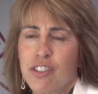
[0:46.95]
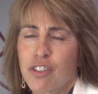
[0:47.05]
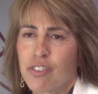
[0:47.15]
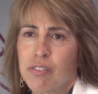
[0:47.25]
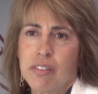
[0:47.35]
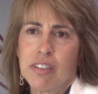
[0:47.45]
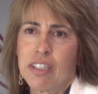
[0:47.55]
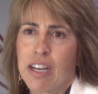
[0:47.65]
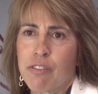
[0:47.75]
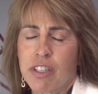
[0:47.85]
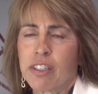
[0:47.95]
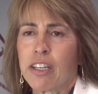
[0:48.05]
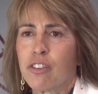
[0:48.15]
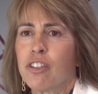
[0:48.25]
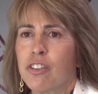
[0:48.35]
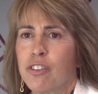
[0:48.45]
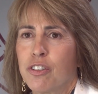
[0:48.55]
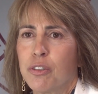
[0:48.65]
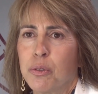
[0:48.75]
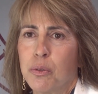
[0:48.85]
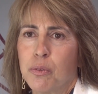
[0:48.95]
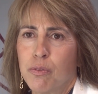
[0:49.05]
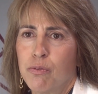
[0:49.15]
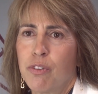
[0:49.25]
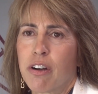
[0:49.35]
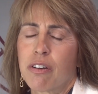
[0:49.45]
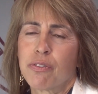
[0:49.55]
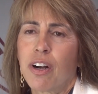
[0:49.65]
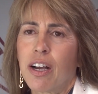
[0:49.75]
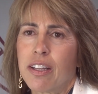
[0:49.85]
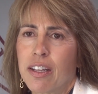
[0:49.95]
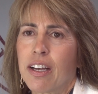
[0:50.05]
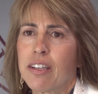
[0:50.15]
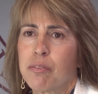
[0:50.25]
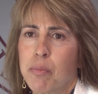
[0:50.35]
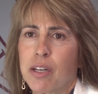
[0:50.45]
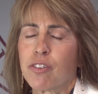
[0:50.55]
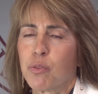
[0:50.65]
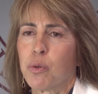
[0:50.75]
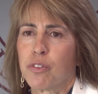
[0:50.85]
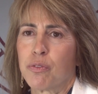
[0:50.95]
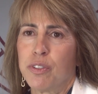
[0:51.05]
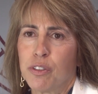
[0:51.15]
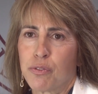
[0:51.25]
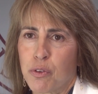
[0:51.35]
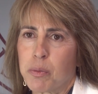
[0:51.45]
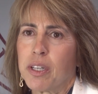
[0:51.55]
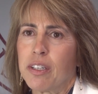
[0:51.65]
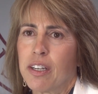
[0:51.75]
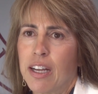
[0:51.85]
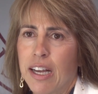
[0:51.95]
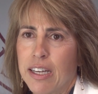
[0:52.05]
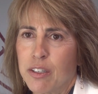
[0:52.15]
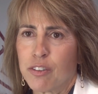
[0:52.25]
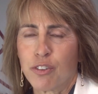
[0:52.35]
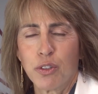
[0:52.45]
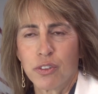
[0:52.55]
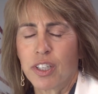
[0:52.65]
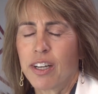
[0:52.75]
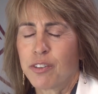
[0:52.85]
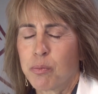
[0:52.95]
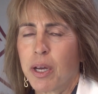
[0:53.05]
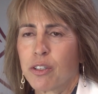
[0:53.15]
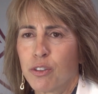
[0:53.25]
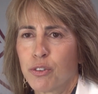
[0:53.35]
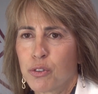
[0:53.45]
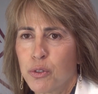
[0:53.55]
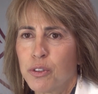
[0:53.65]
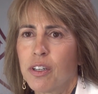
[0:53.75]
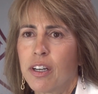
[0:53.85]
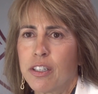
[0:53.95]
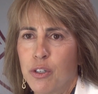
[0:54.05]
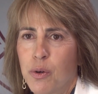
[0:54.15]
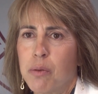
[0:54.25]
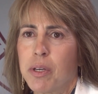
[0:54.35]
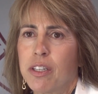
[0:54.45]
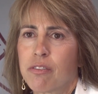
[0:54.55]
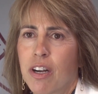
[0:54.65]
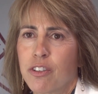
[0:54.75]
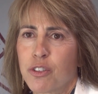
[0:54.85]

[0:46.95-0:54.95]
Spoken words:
just did everything I could to verify that medicine was the field for me. And as soon as I got to medical school, I knew I made the right